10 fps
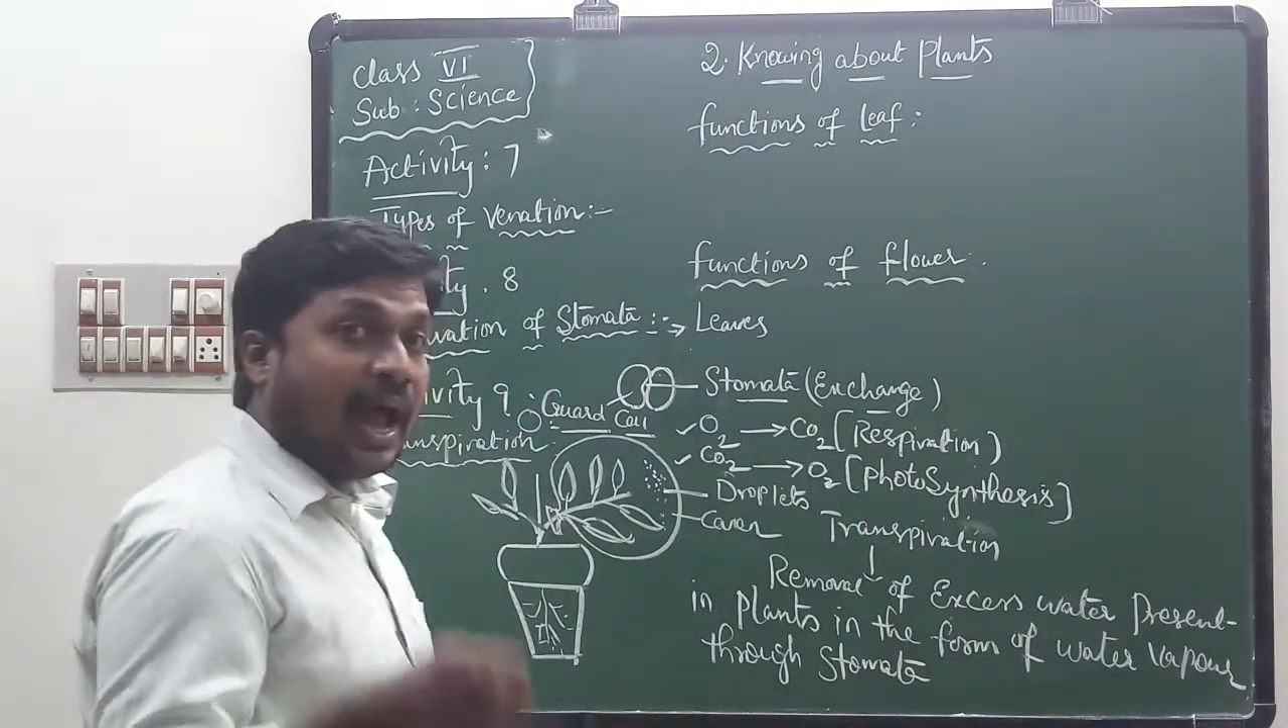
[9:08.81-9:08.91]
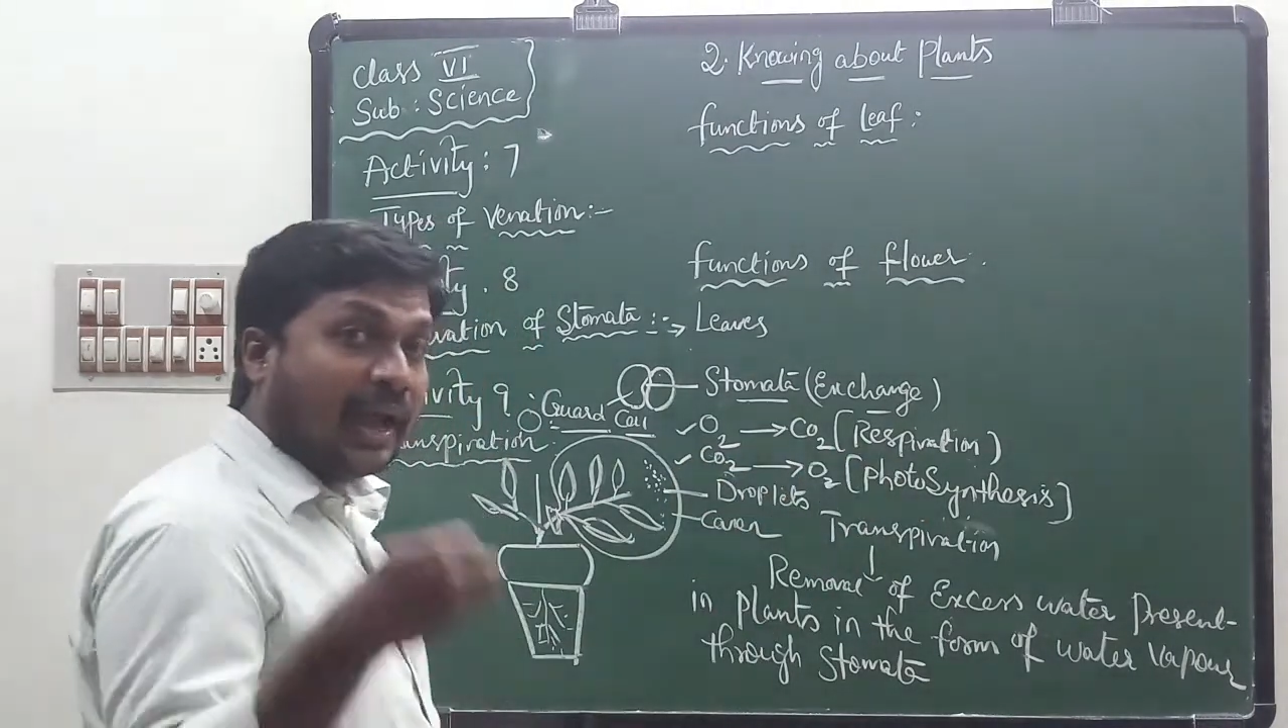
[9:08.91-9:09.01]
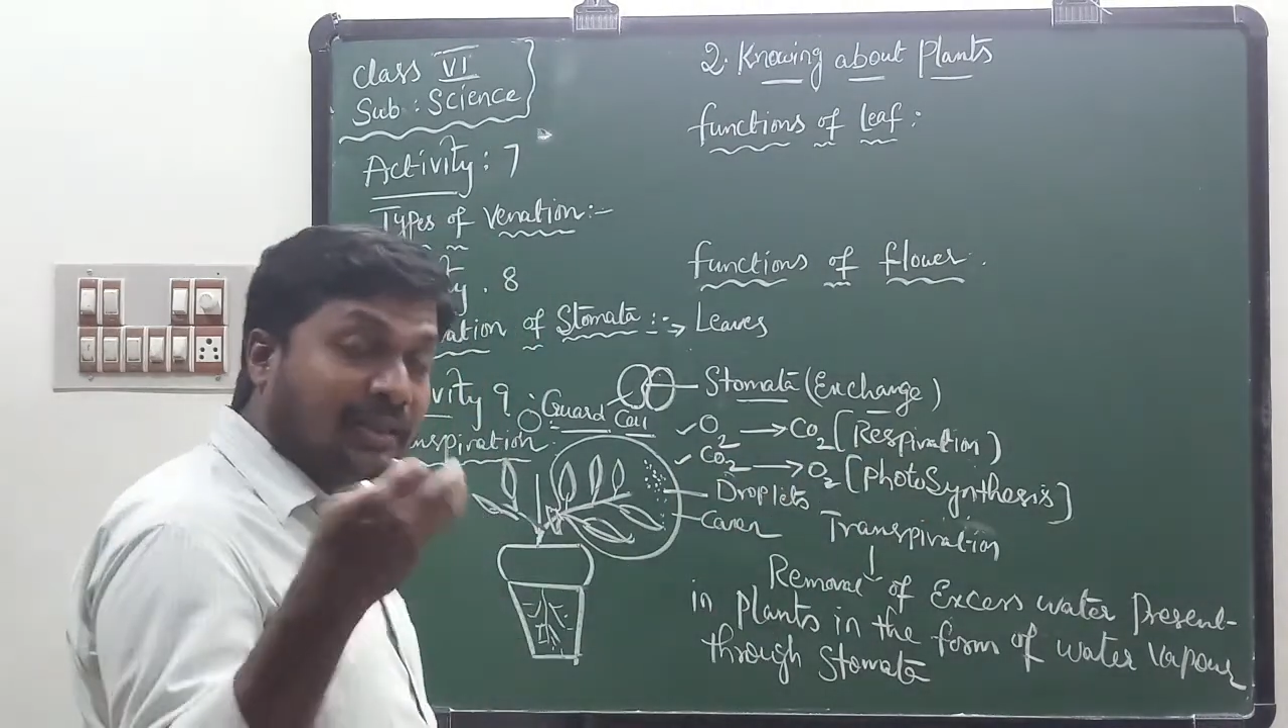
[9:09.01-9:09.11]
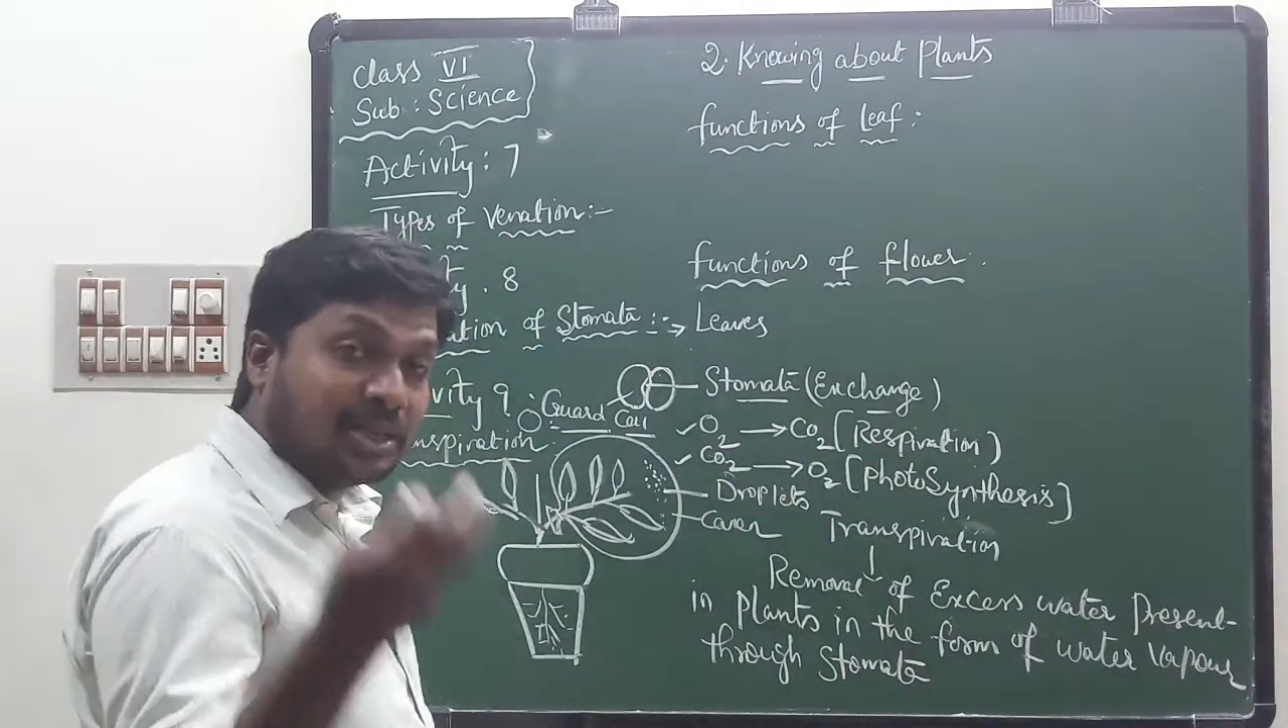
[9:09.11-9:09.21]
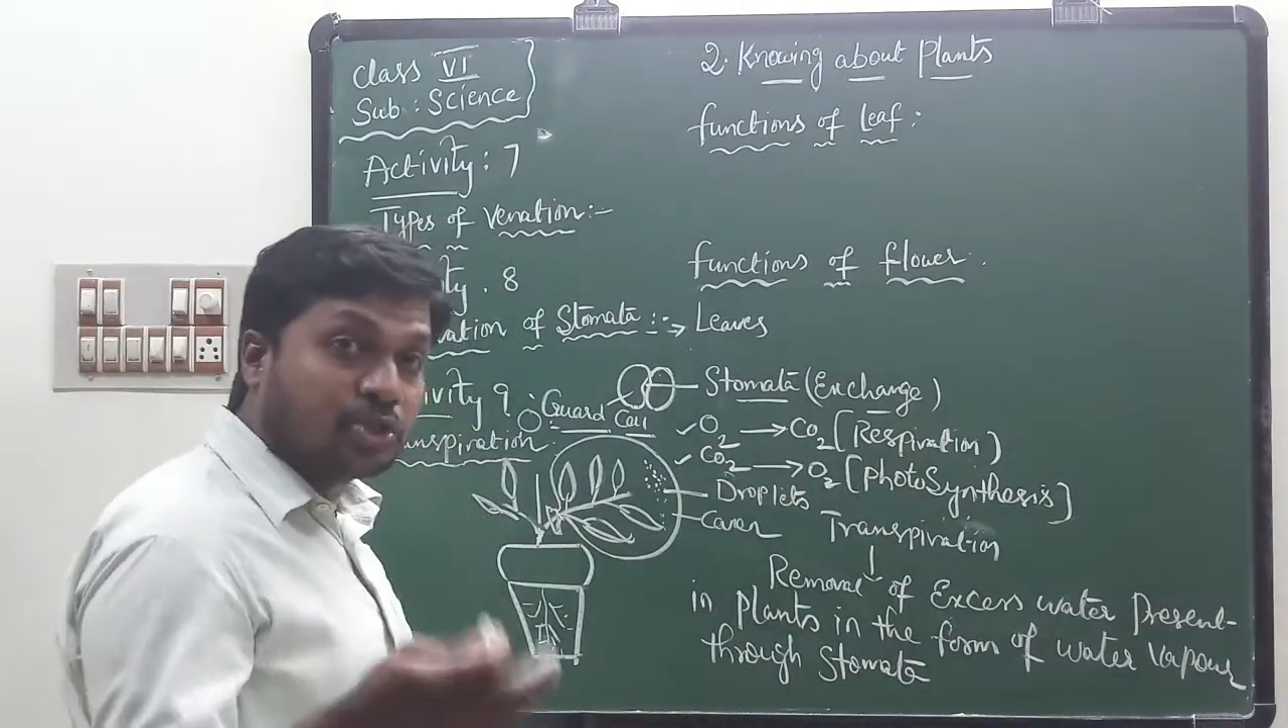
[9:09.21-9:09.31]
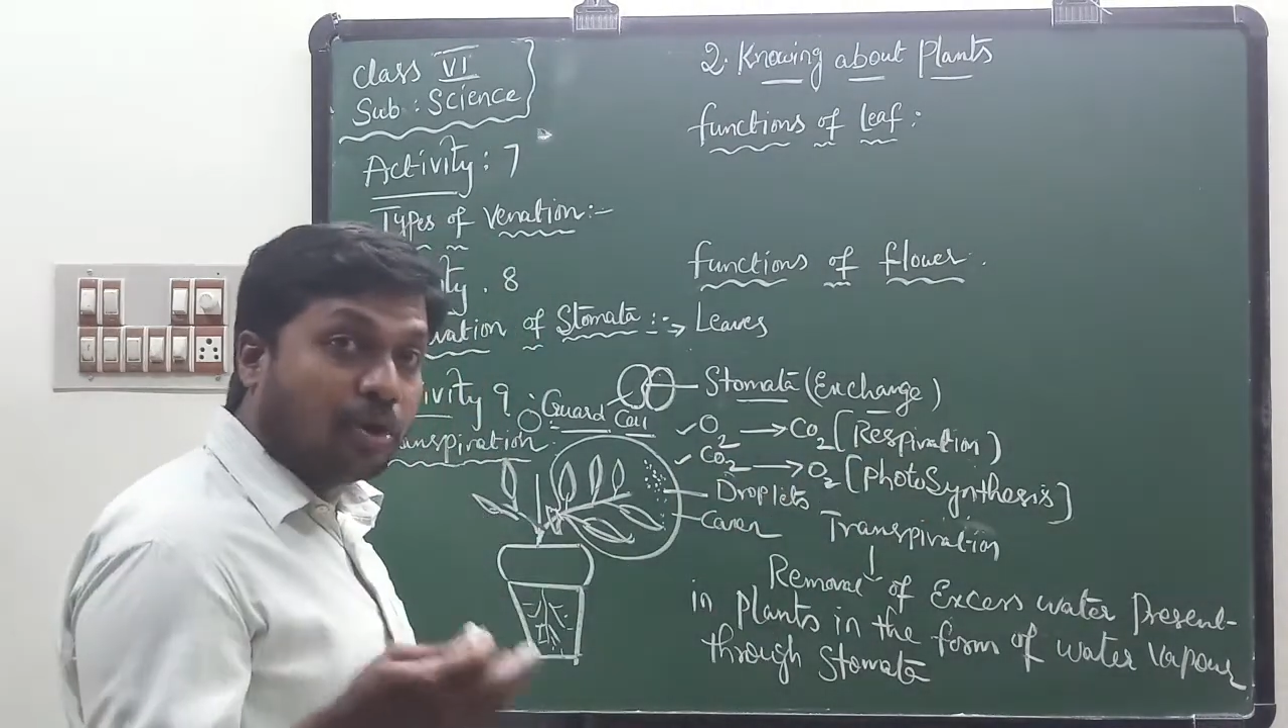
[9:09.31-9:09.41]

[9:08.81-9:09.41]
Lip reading: And this